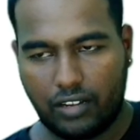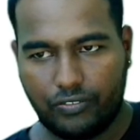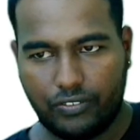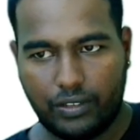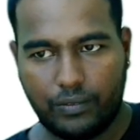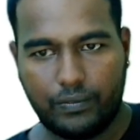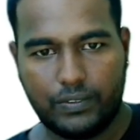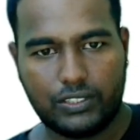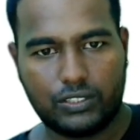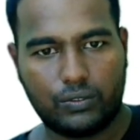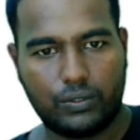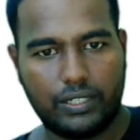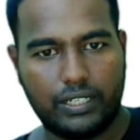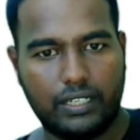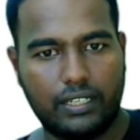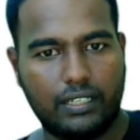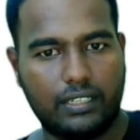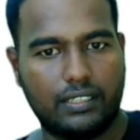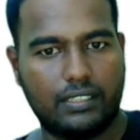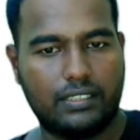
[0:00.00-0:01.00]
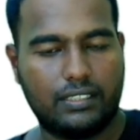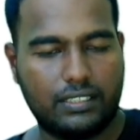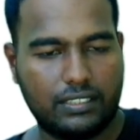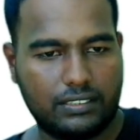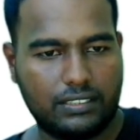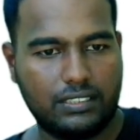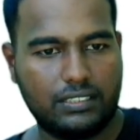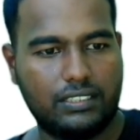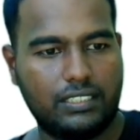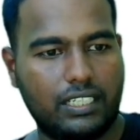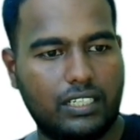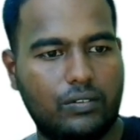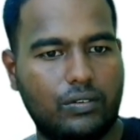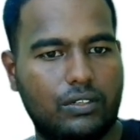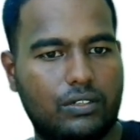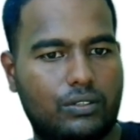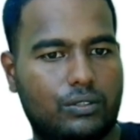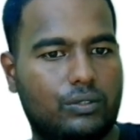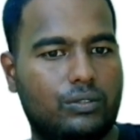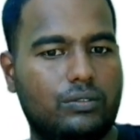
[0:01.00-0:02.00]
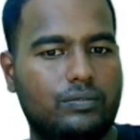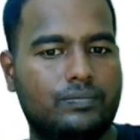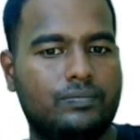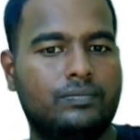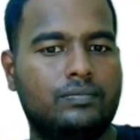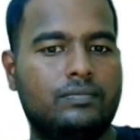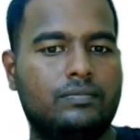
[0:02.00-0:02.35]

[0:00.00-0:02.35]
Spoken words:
mv square, this is equal to